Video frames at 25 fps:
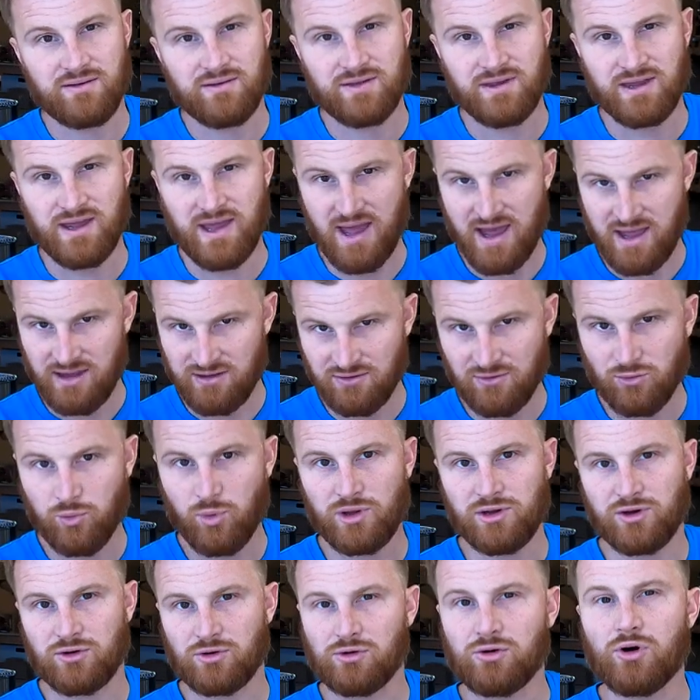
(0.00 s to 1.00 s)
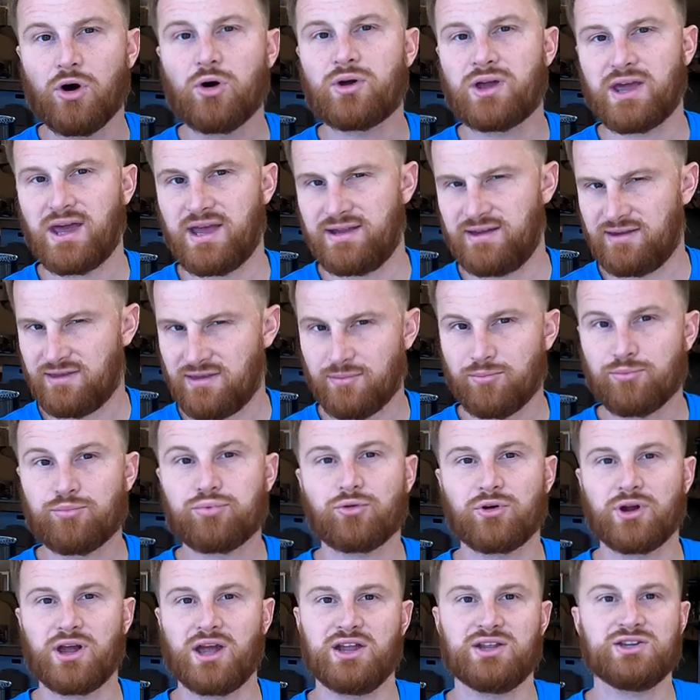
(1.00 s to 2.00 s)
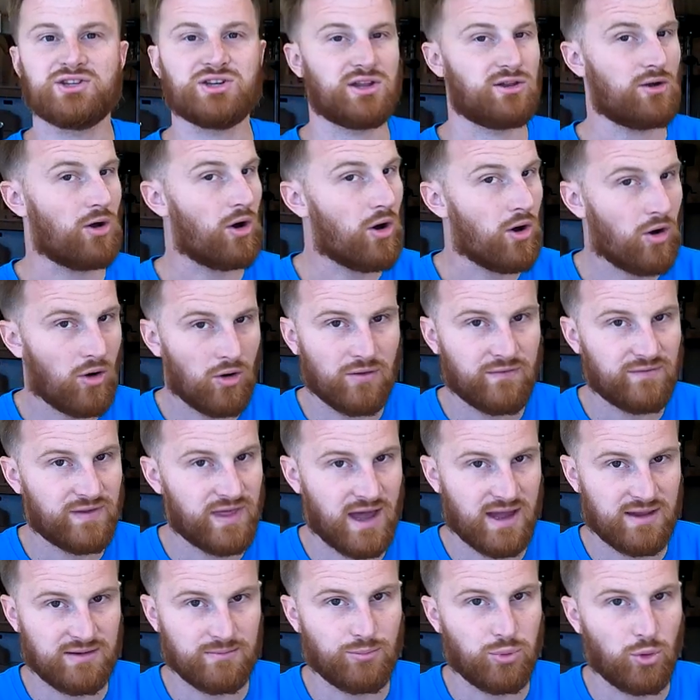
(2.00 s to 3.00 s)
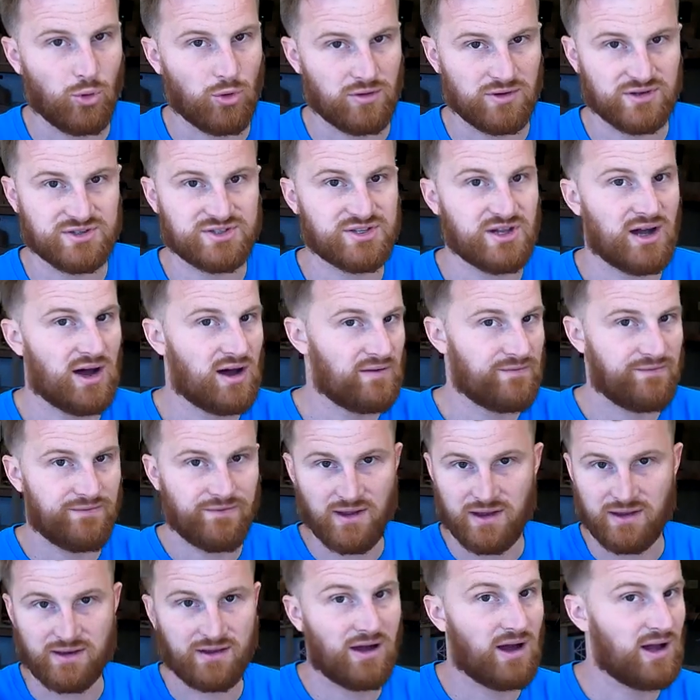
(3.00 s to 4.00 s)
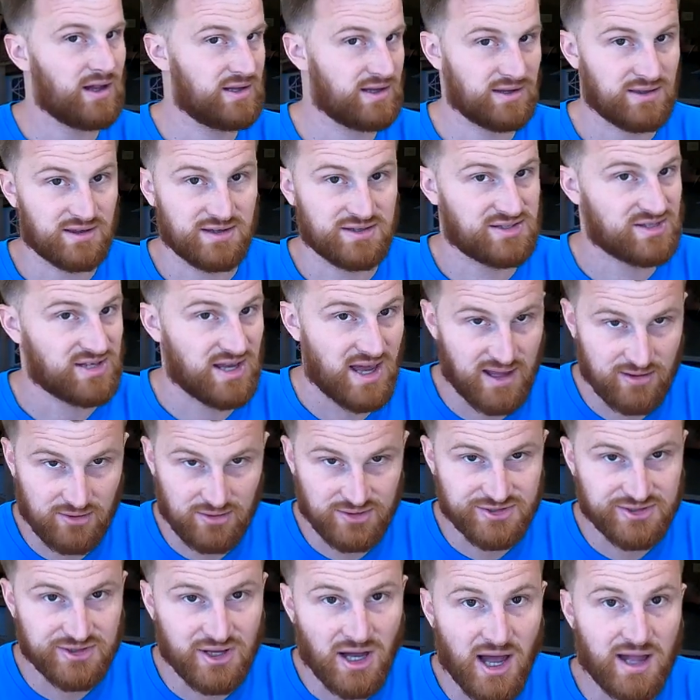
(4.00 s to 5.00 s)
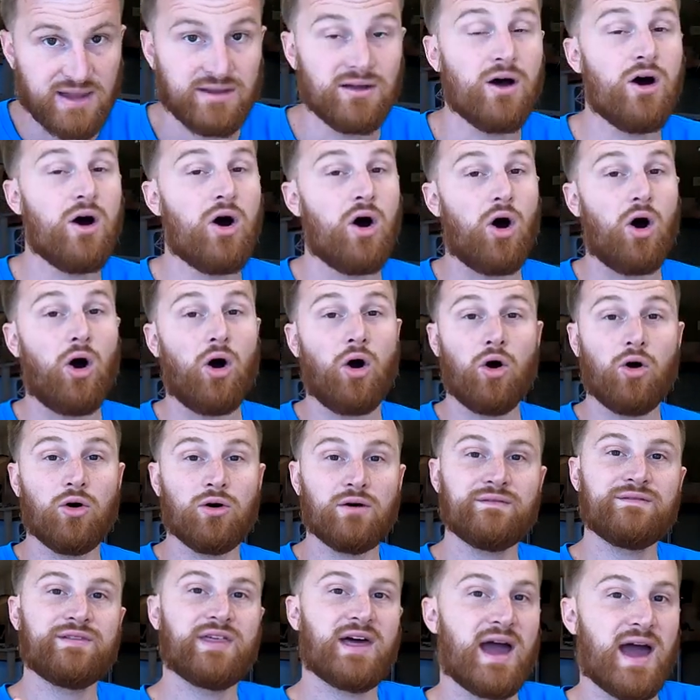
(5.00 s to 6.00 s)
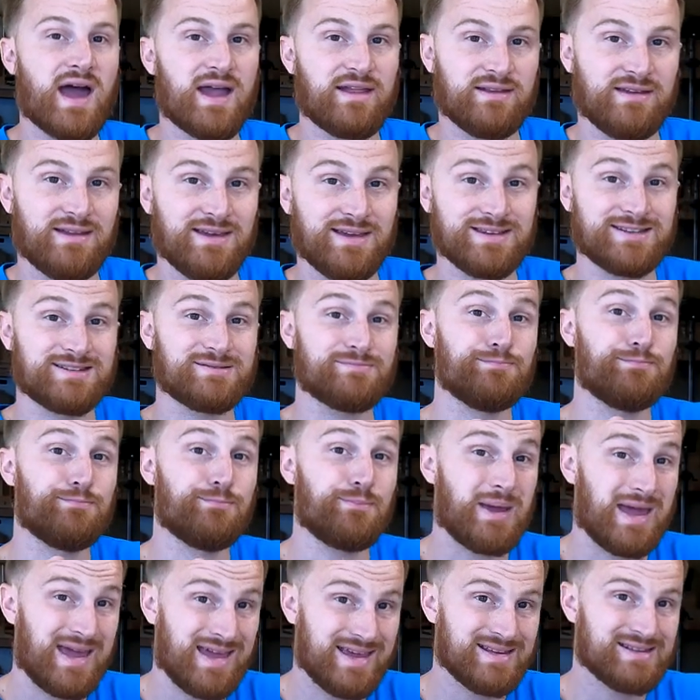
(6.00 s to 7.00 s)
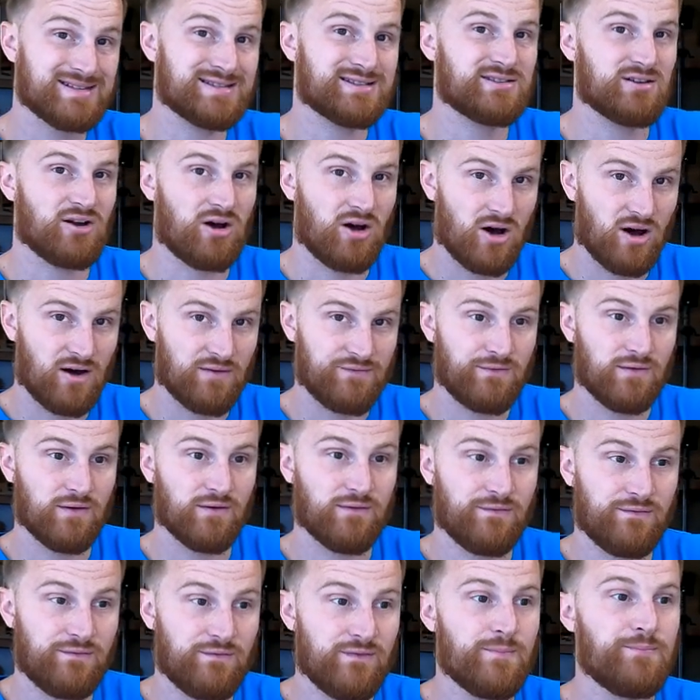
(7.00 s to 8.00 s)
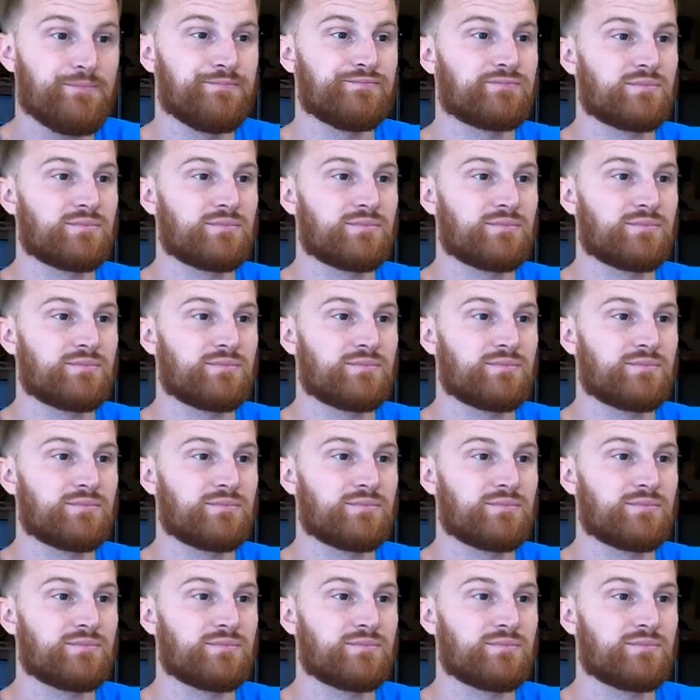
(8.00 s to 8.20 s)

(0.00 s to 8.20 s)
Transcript: the end, when you're locating the bridge and all of that important stuff and cutting the saddle slot, all of that is based off of